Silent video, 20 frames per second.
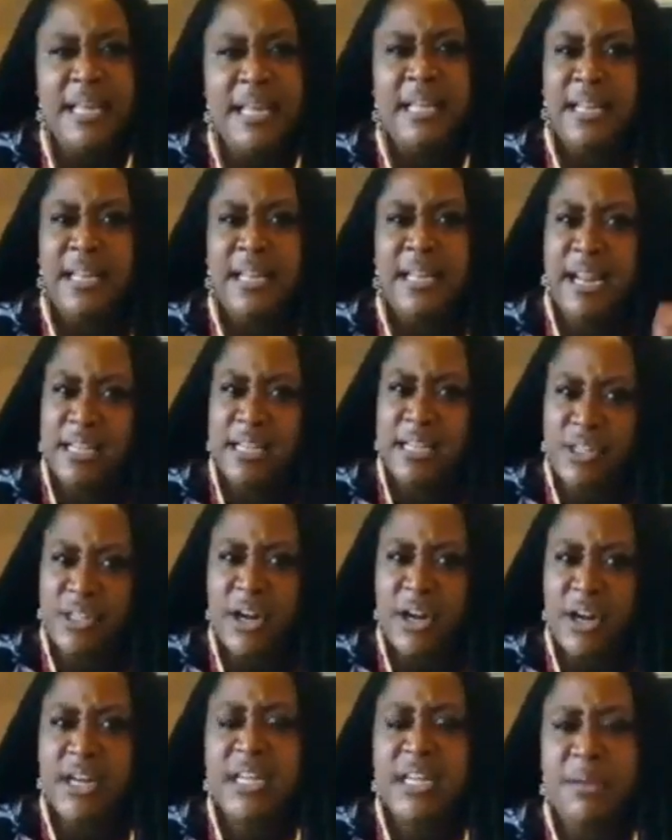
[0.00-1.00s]
like it
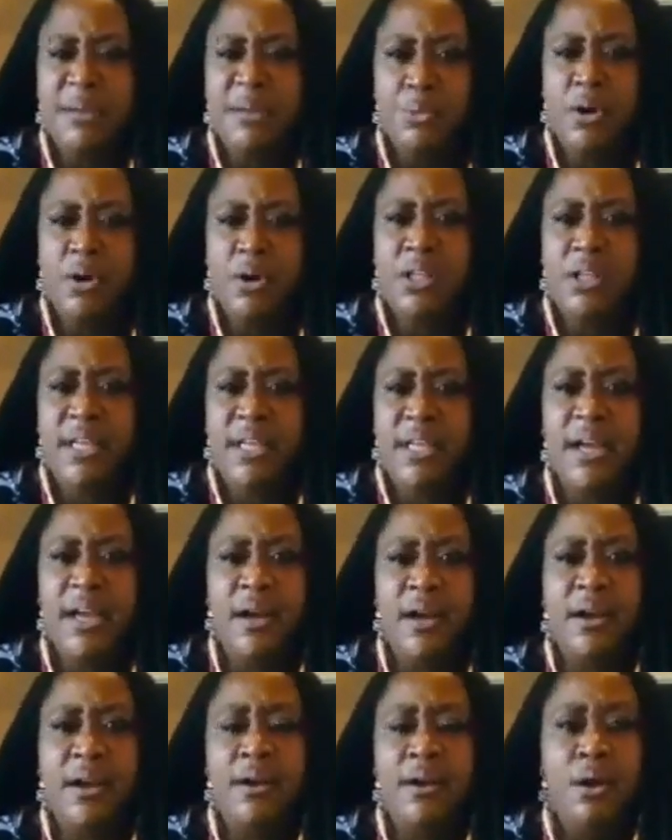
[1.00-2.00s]
started to get more
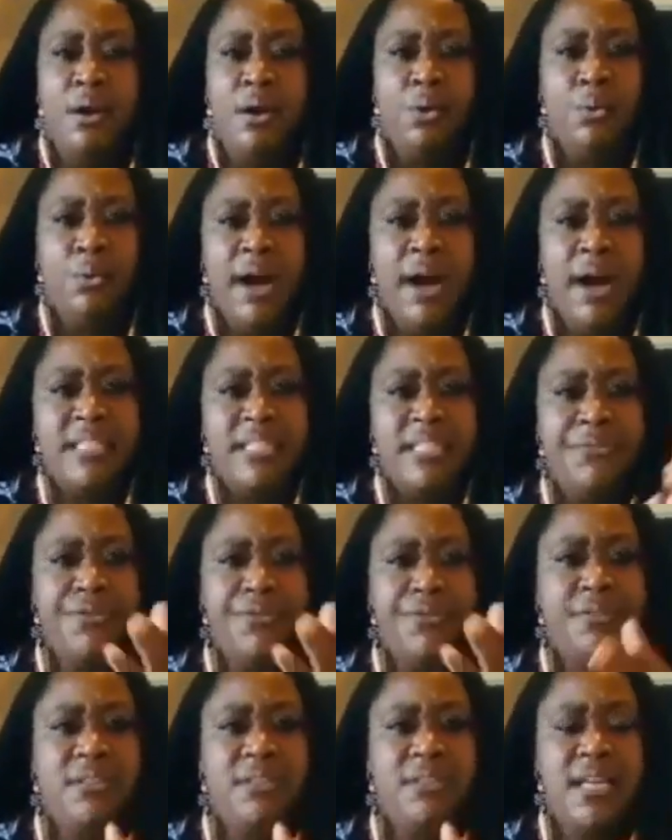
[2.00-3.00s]
clear why
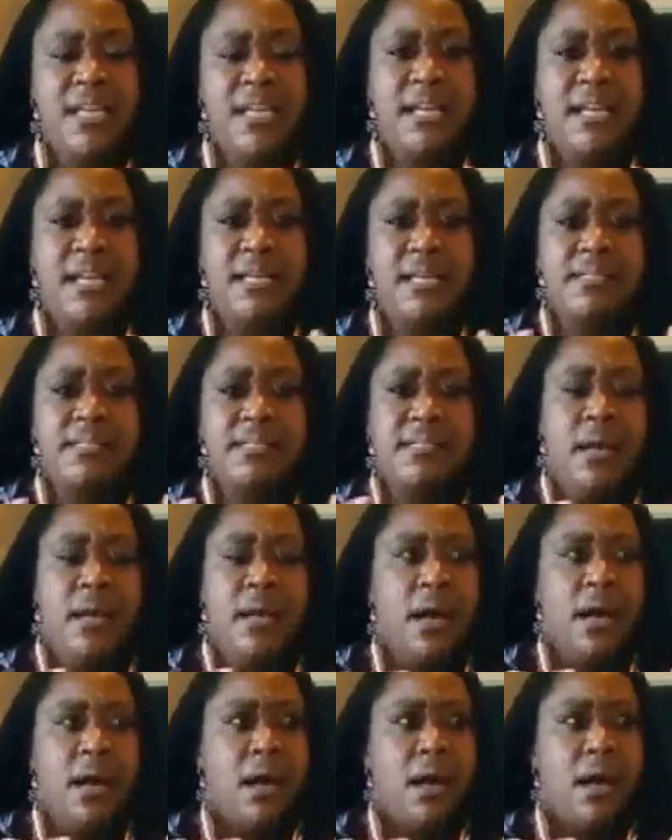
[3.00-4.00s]
different things
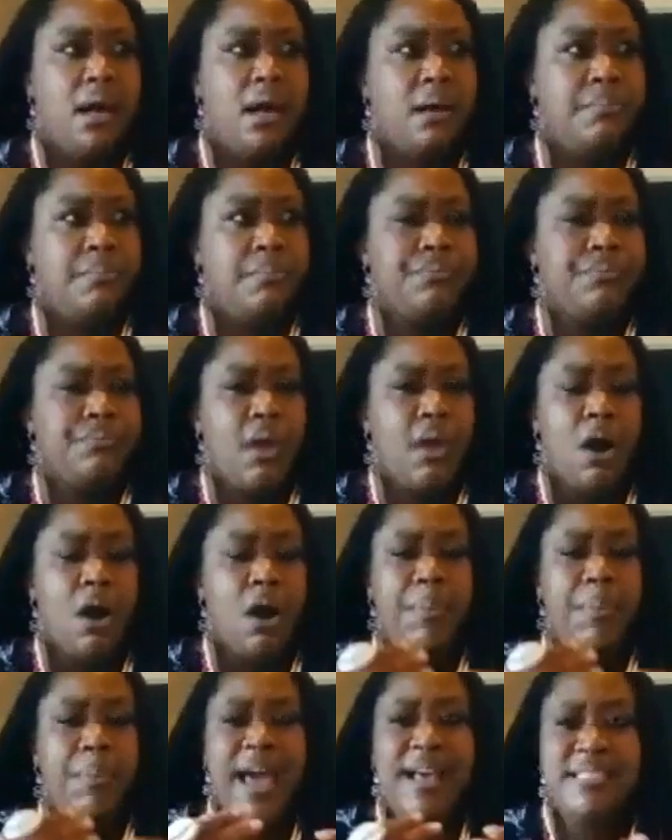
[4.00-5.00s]
are
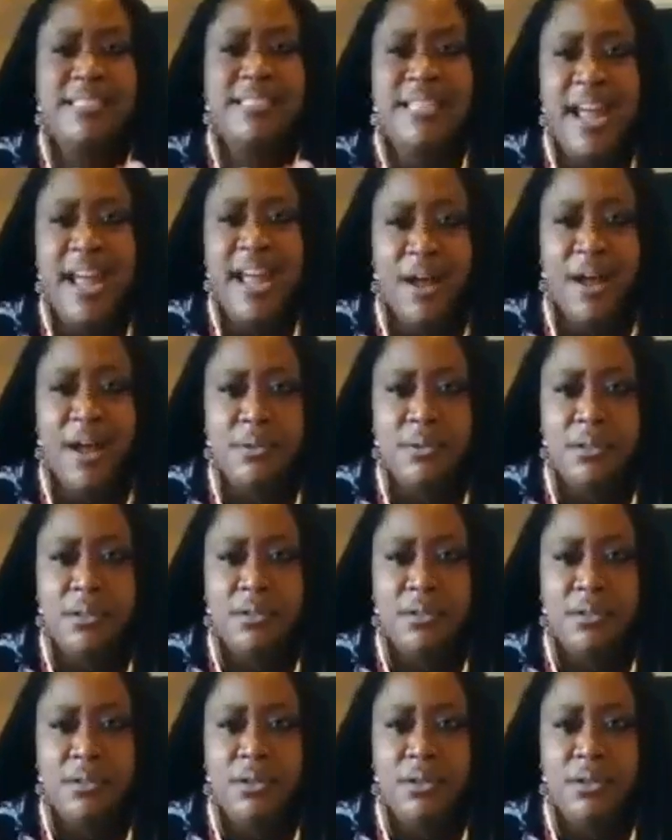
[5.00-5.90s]
passed down,